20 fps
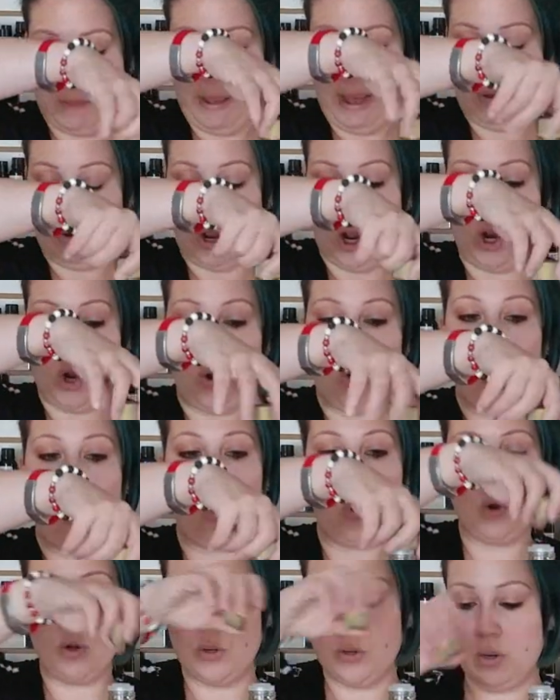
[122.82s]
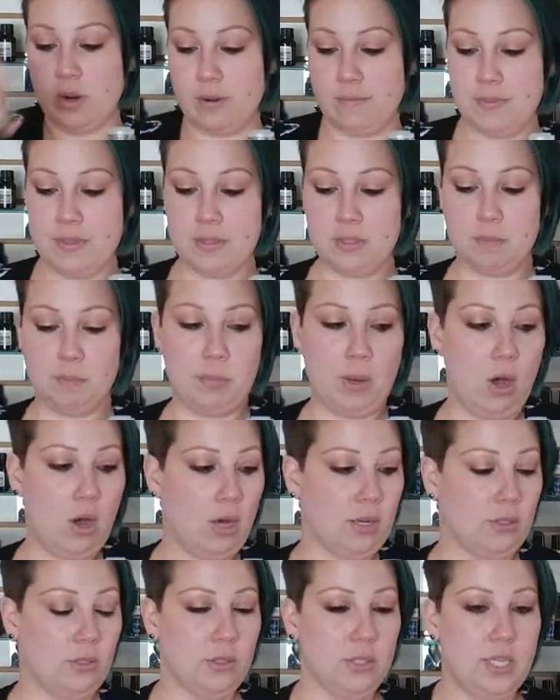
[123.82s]
about a quarter of this
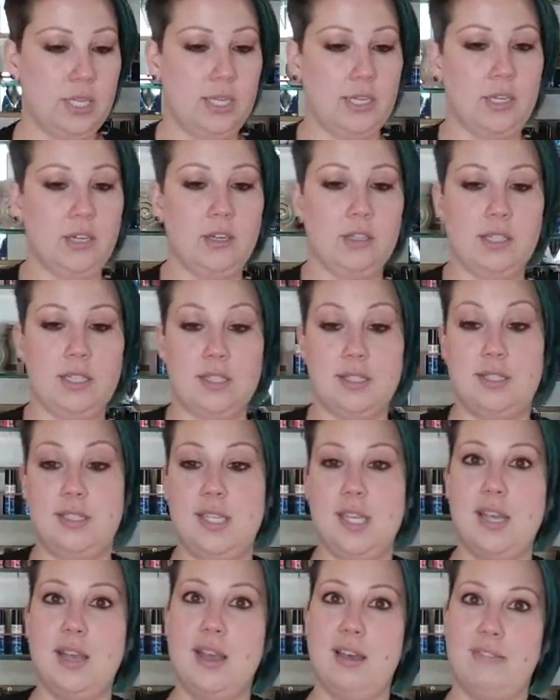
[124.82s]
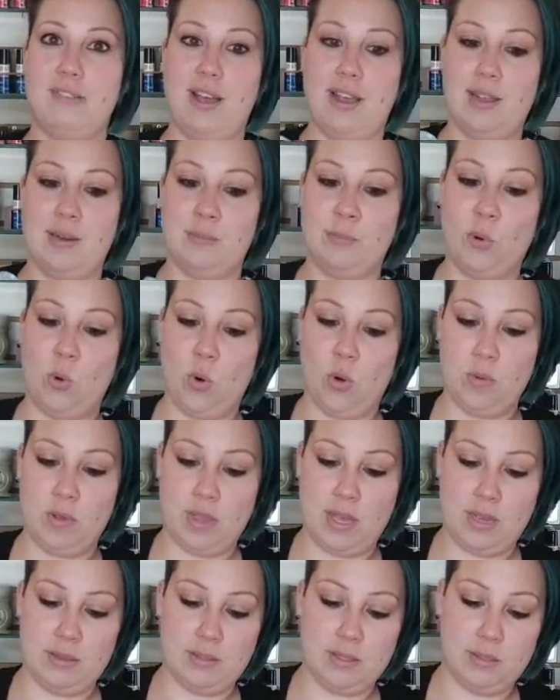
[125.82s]
bottle here. Let's see if I can pour
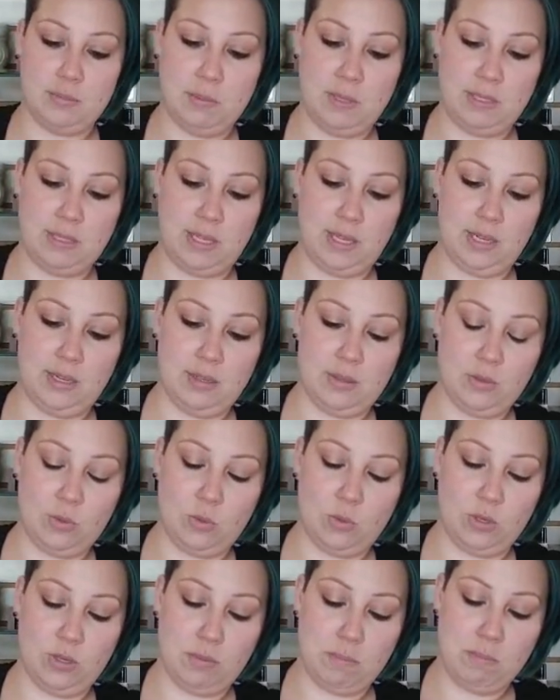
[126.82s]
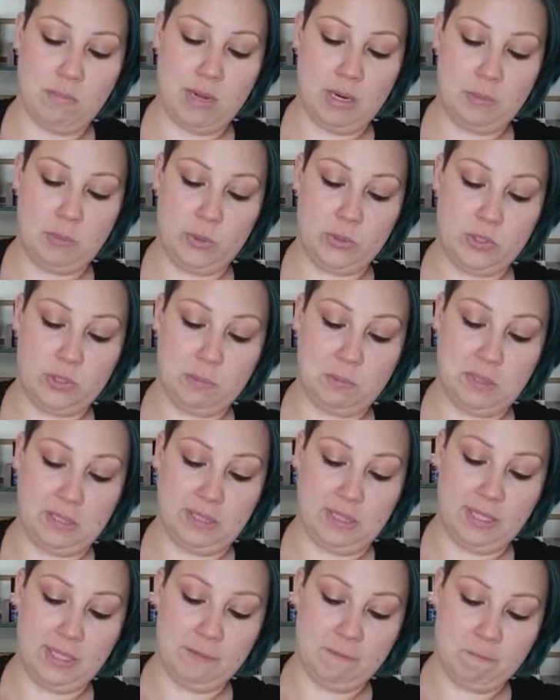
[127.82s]
without spilling or minimal
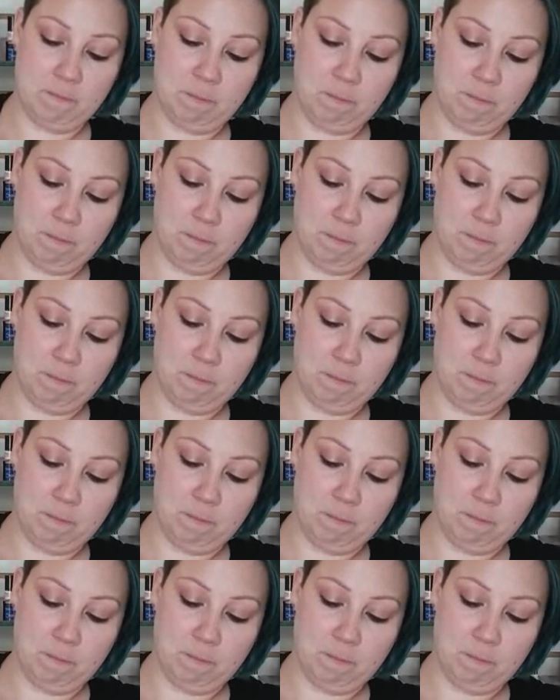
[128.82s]
spilling.